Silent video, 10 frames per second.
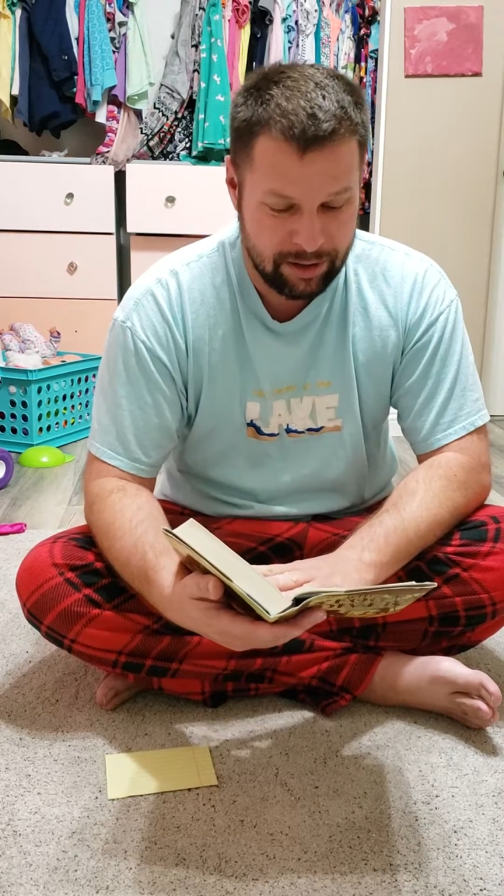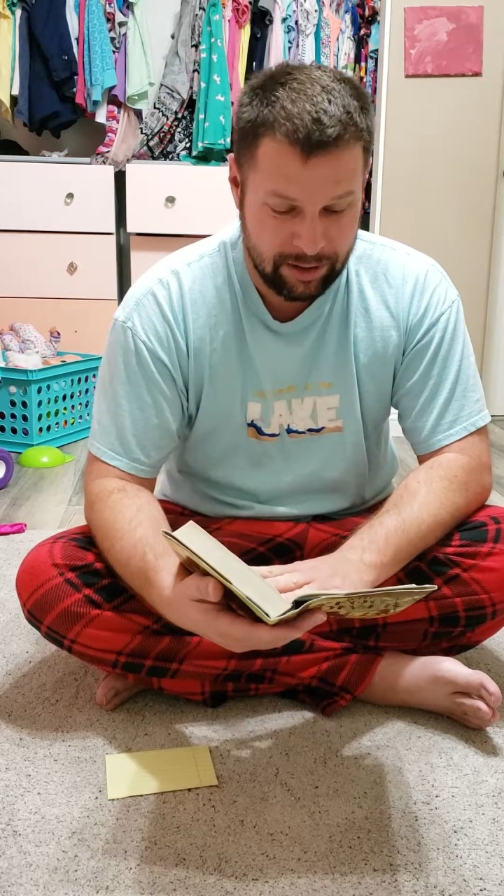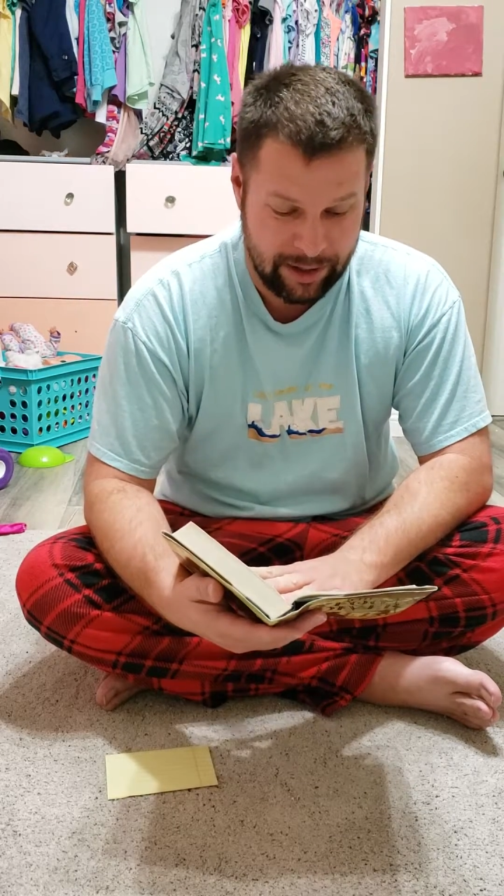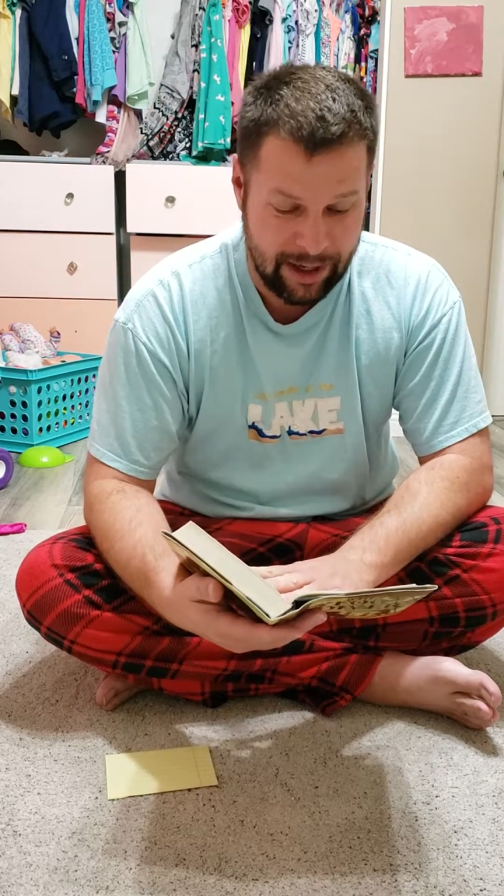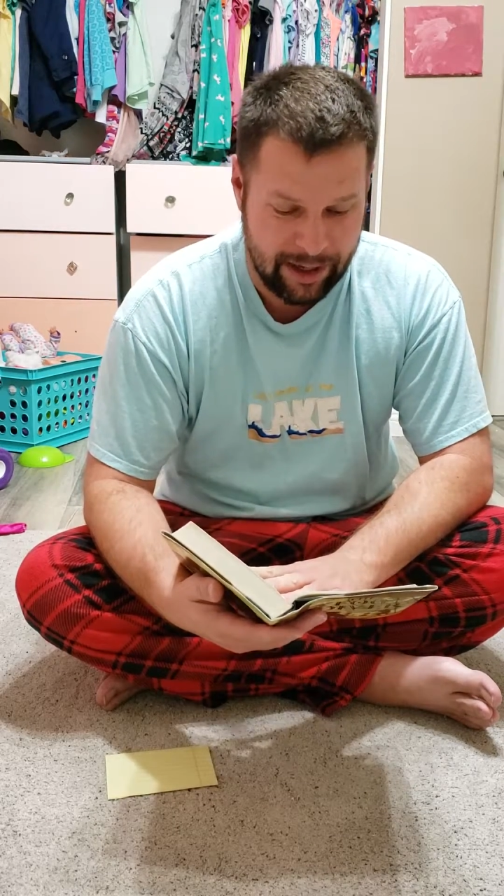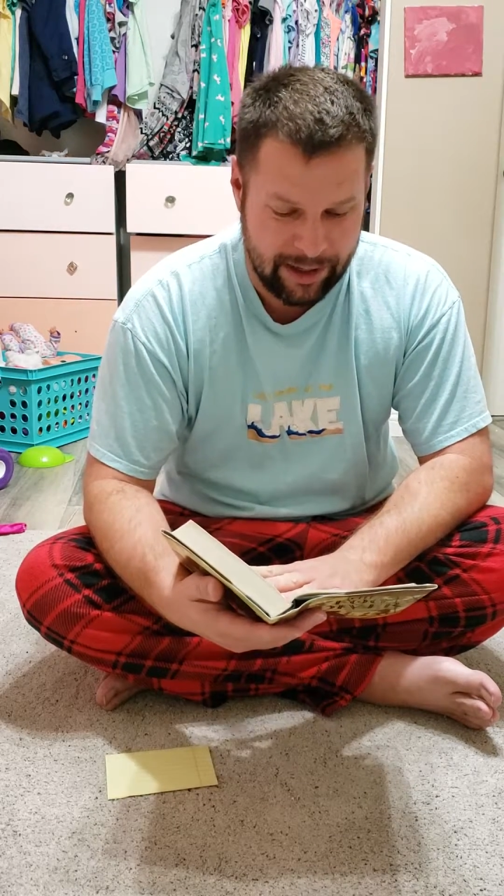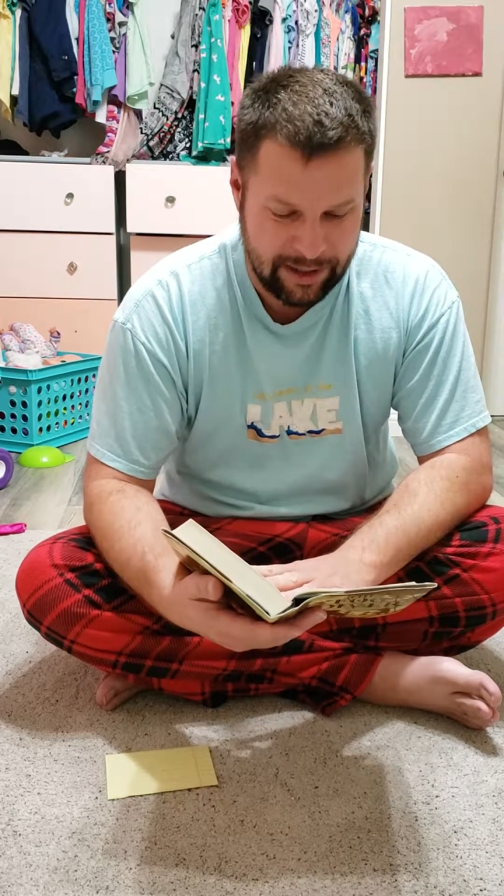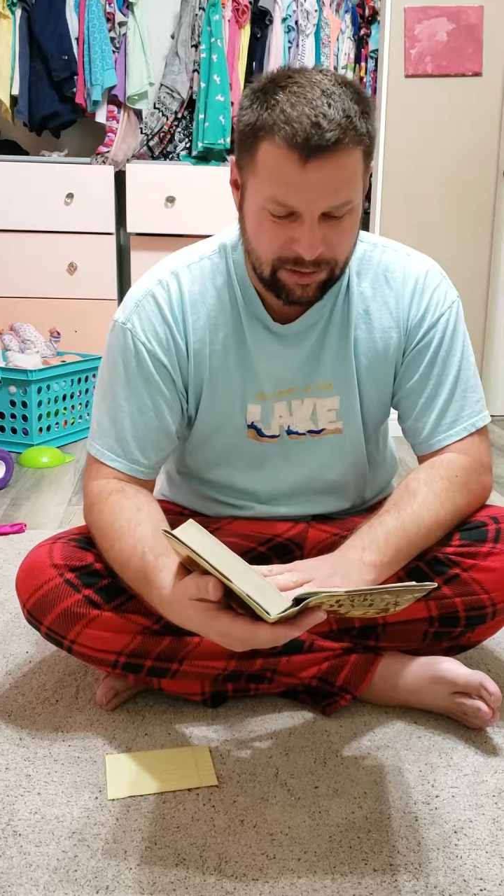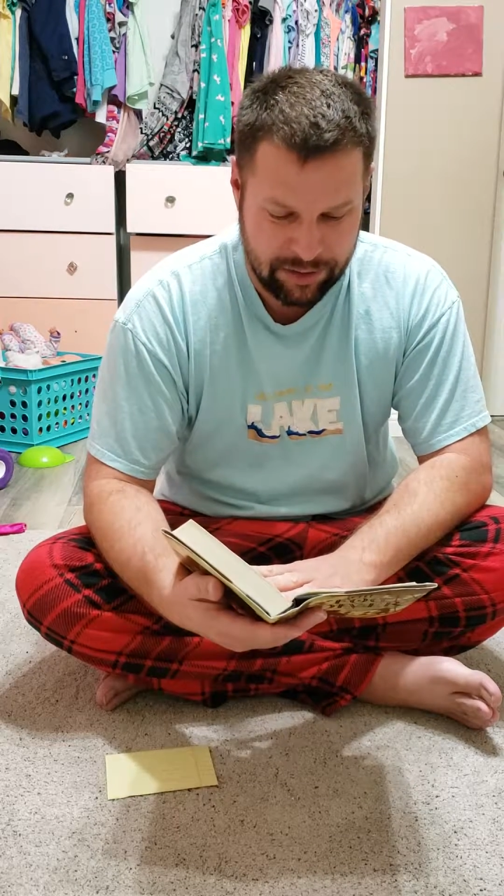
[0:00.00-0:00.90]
"Yeah," Hazel